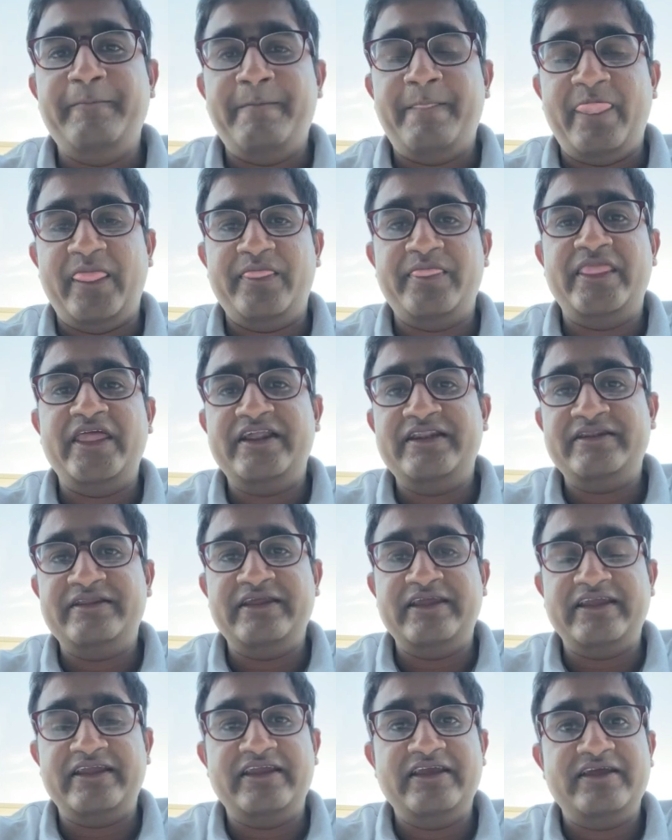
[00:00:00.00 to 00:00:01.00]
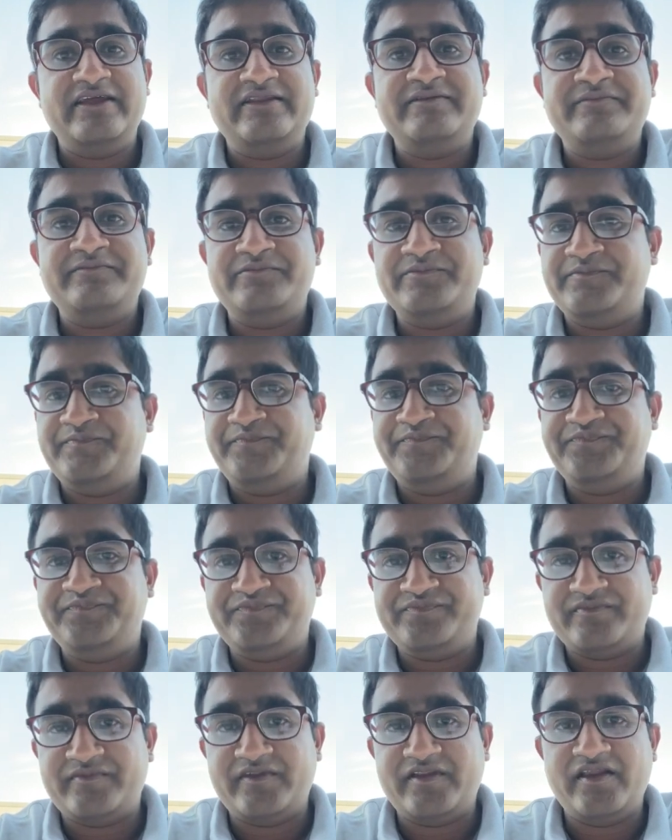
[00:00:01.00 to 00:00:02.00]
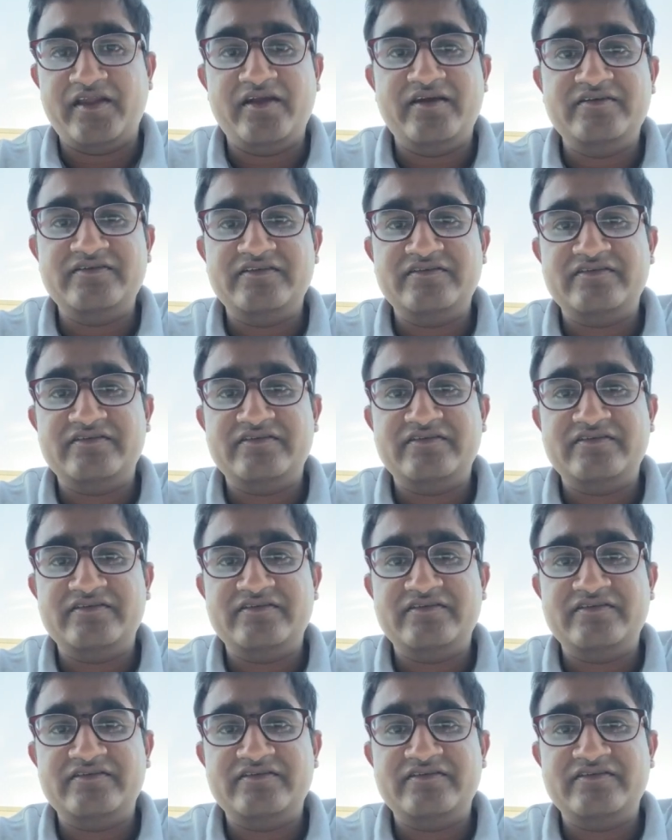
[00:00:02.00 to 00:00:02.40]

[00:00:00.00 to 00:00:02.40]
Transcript: And then again,